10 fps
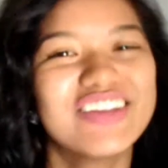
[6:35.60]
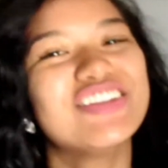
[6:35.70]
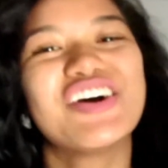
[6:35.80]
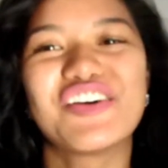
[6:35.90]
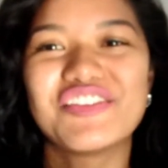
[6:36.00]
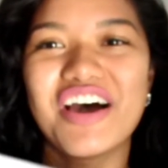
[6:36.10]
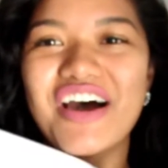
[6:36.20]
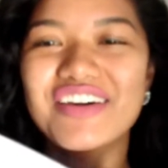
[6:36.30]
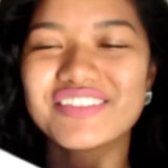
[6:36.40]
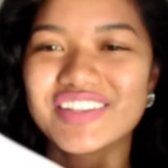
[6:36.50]
No, not
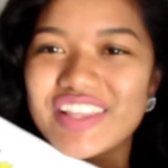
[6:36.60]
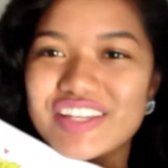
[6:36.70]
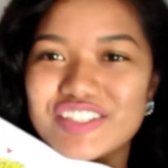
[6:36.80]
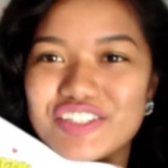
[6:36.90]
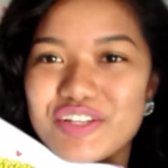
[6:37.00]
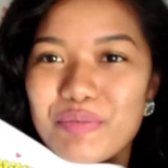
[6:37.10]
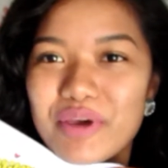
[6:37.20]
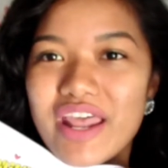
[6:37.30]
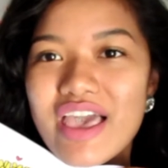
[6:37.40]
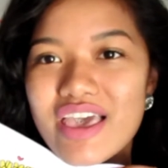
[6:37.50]
our relationship,
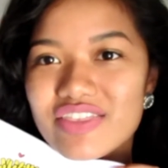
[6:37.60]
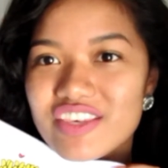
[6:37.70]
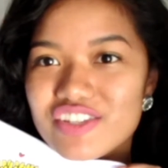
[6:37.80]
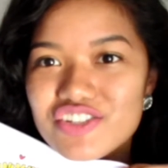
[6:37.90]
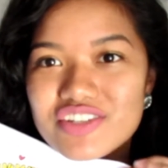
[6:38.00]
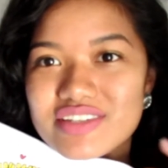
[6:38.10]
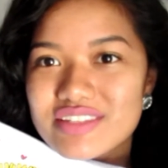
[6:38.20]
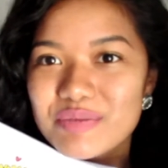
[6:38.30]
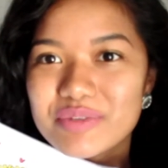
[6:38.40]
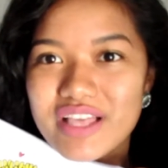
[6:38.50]
but this just
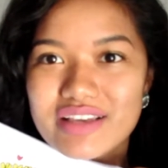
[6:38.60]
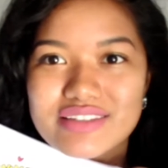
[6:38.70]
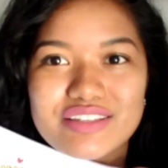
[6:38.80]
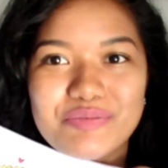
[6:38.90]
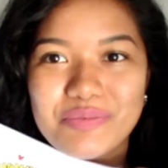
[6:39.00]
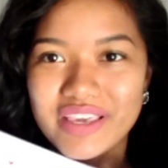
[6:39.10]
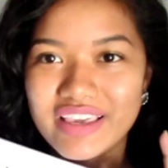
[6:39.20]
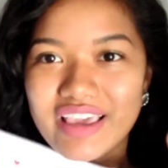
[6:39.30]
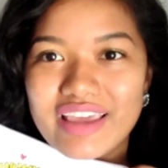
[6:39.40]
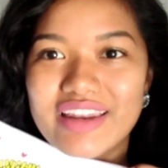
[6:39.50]
symbolizes
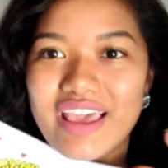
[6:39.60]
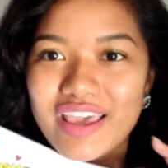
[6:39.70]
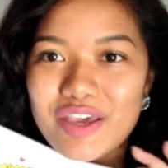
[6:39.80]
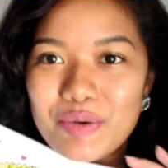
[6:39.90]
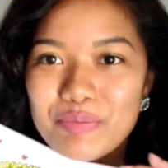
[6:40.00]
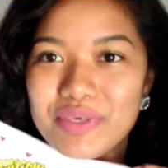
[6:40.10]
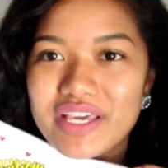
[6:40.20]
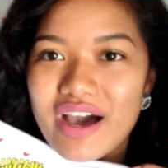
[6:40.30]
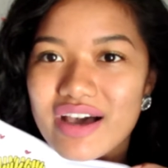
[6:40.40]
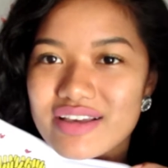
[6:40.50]
me and him
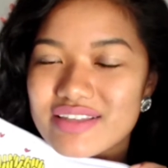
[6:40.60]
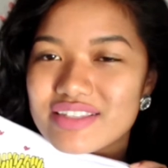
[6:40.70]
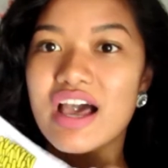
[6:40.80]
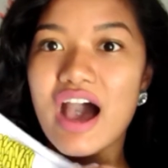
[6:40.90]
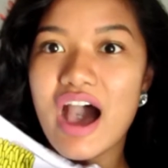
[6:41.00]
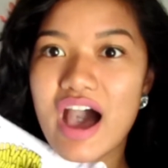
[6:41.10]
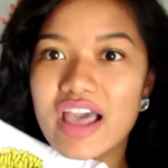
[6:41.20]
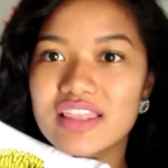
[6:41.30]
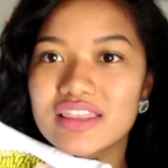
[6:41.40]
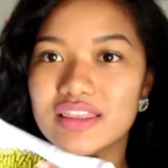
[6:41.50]
because
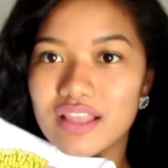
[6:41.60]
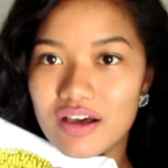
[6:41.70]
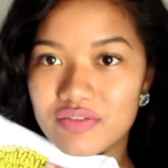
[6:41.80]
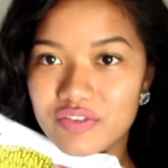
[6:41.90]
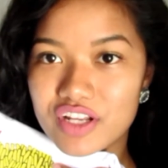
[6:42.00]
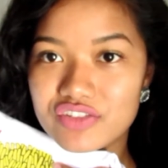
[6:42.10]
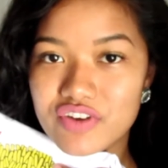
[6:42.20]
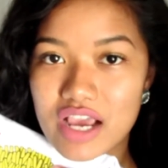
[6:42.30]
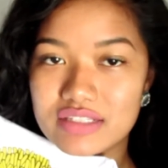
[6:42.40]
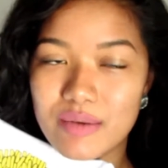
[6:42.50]
I love french fries.